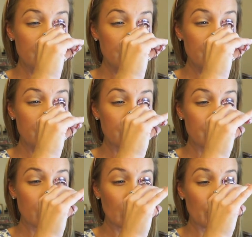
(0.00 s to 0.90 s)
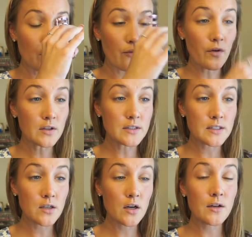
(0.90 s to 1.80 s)
would throw
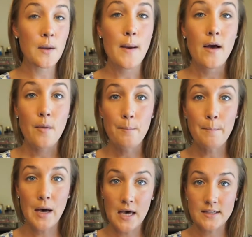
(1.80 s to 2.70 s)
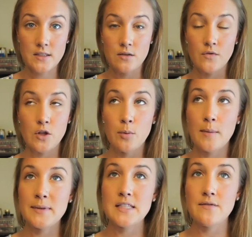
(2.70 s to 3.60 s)
falsies on, but for the
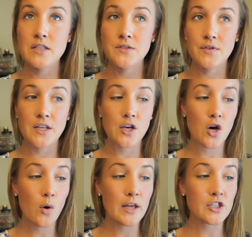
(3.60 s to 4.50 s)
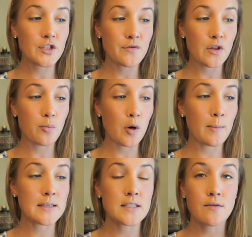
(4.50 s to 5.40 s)
purpose of this video and just for the
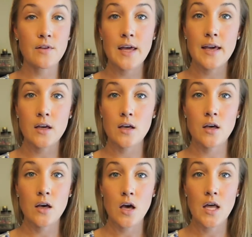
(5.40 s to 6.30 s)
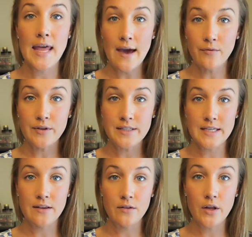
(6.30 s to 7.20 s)
purpose of like an
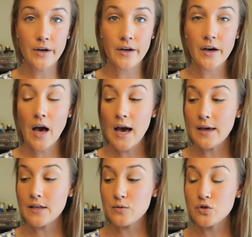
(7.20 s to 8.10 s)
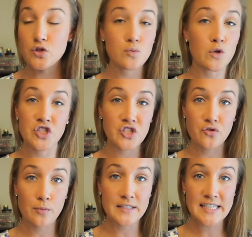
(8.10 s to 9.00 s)
everyday look, I would just
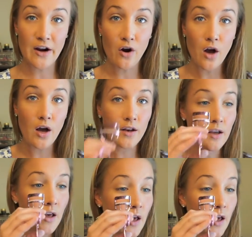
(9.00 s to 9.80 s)
throw mascara on.